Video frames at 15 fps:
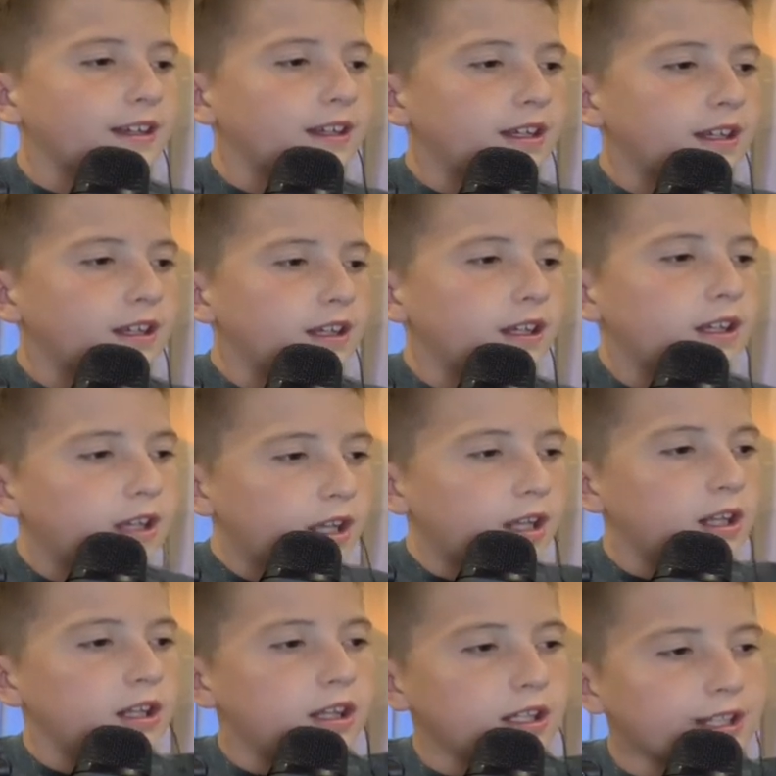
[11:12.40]
They don't want.
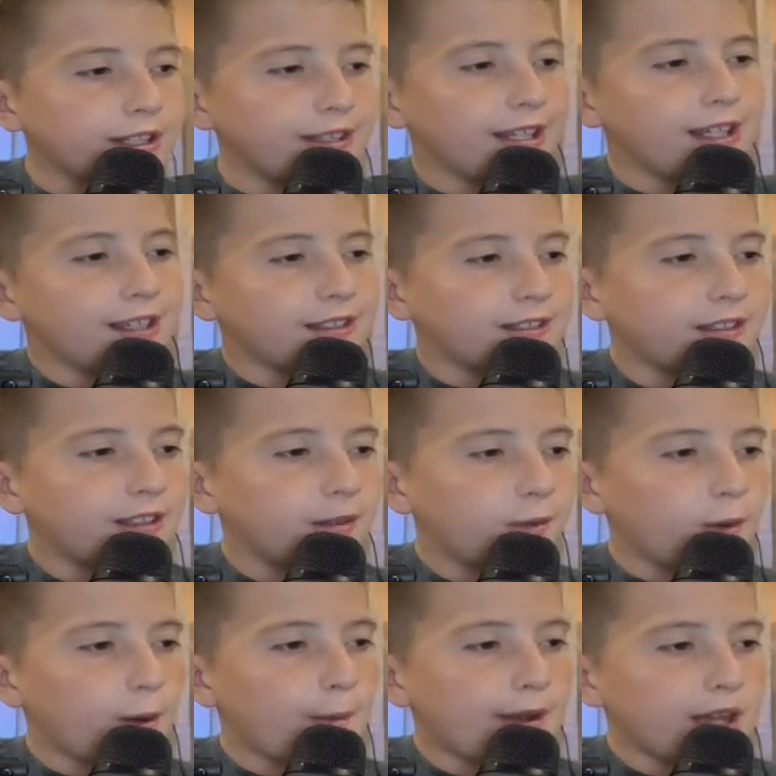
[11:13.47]
Look at this.
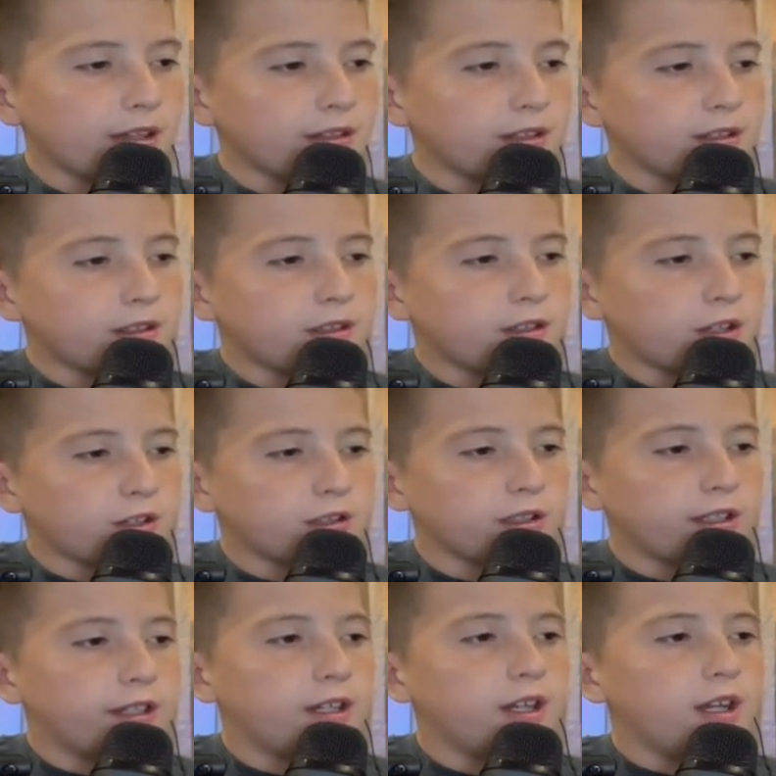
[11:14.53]
Where our mouse is
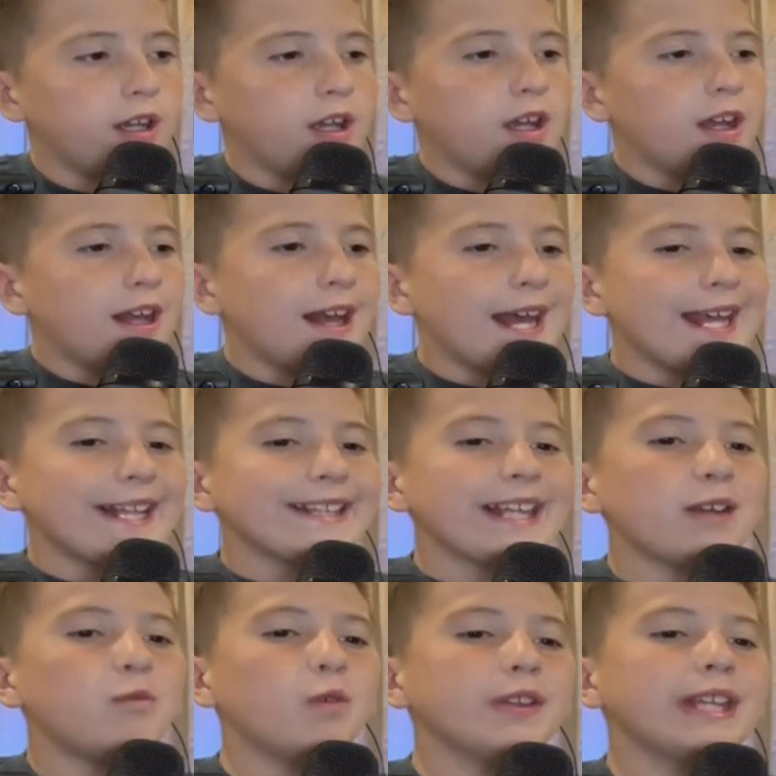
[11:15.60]
circling.
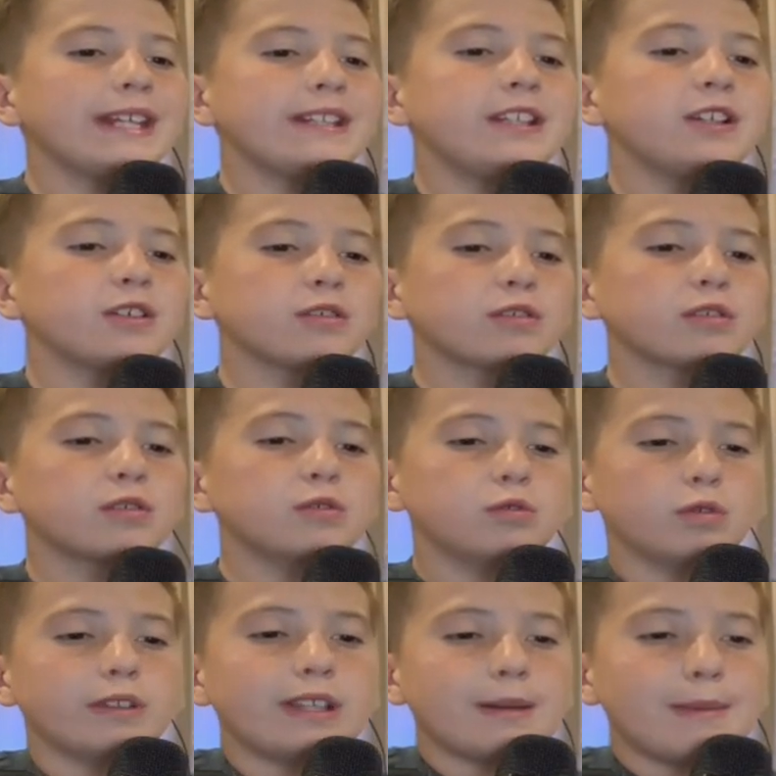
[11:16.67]
They want that to your
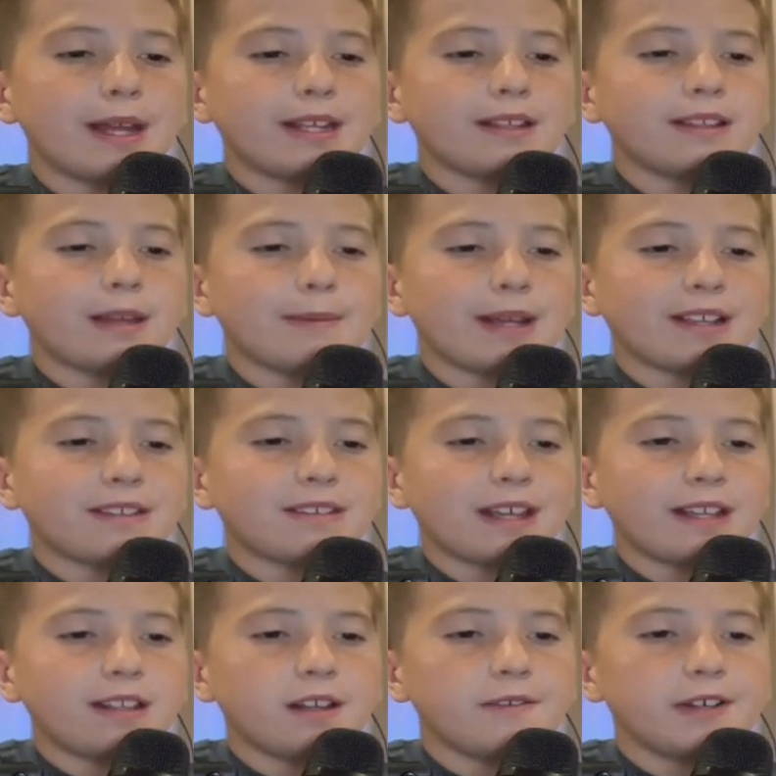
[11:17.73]
school, and they make they make
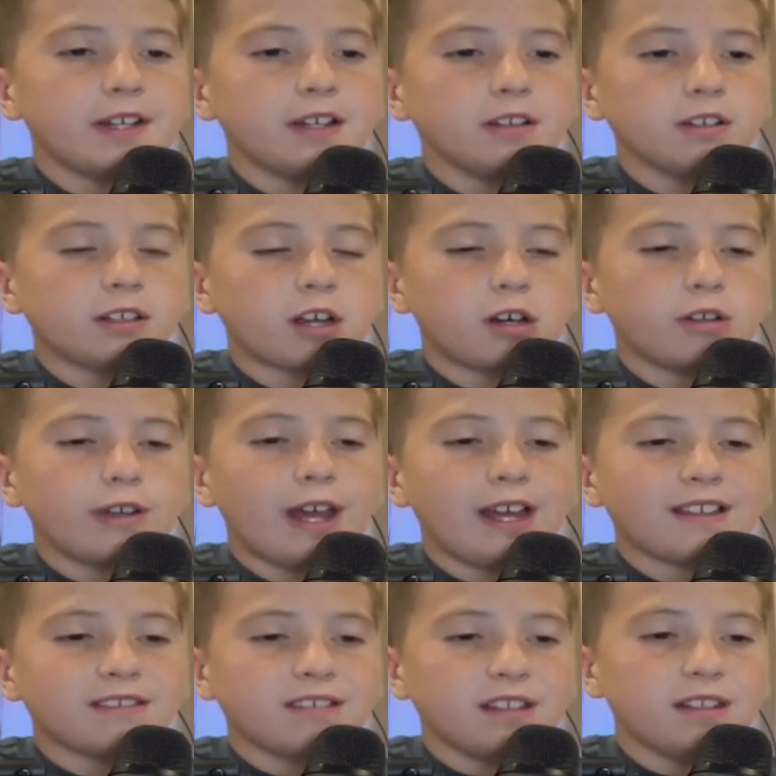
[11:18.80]
Satan over here look all
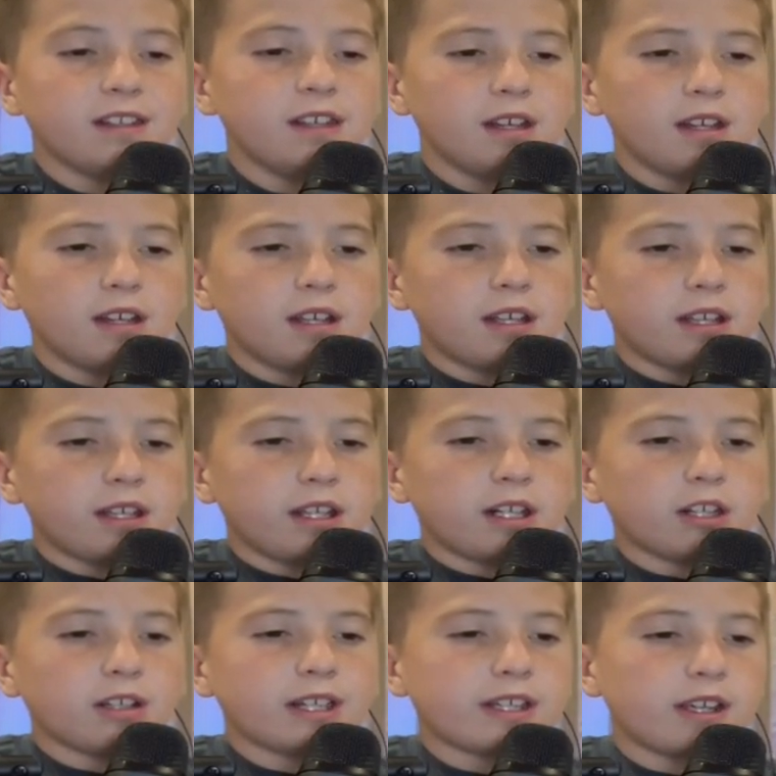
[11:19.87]
nice and, you
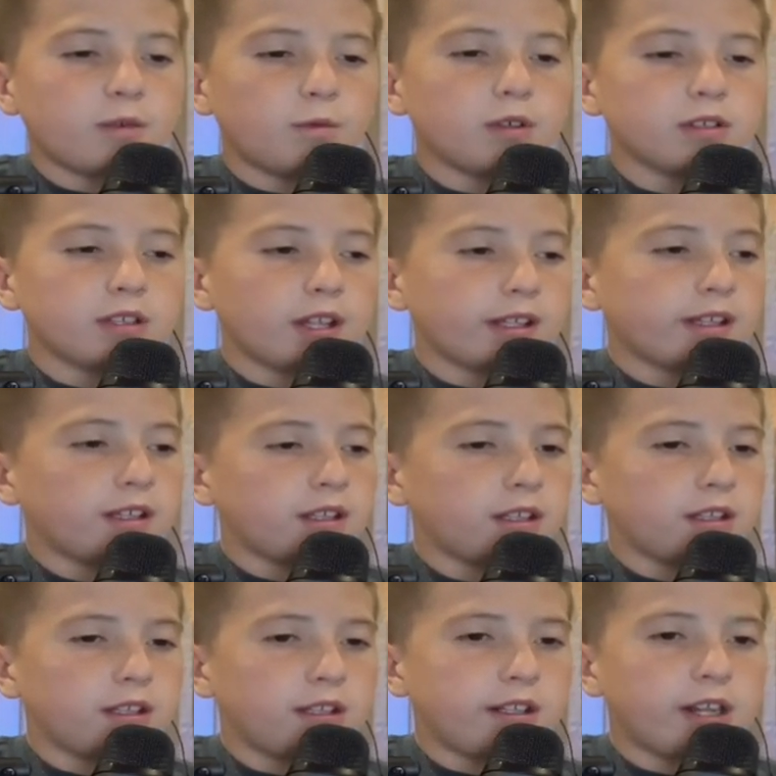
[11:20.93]
know, like you want, like
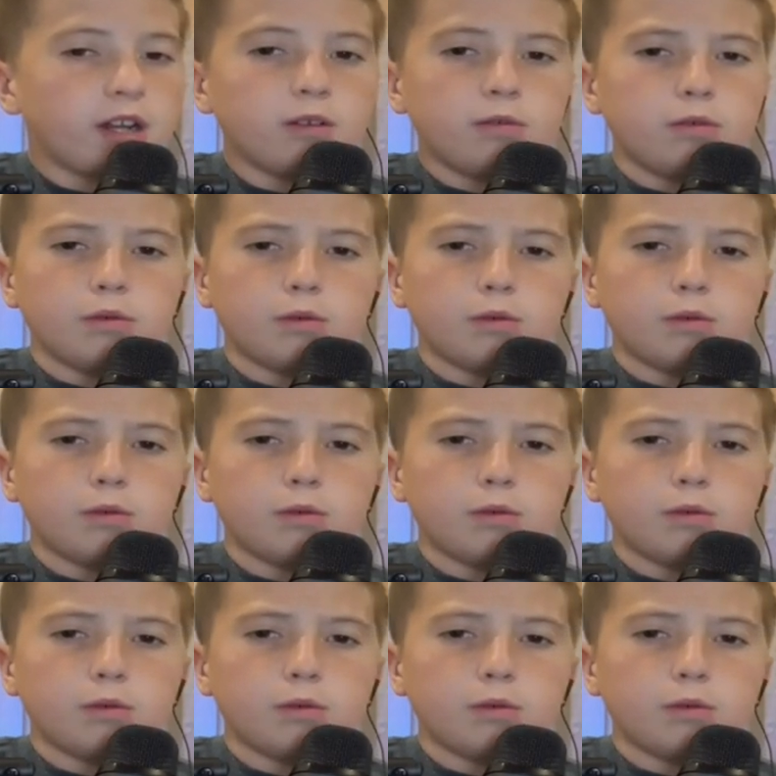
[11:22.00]
you know.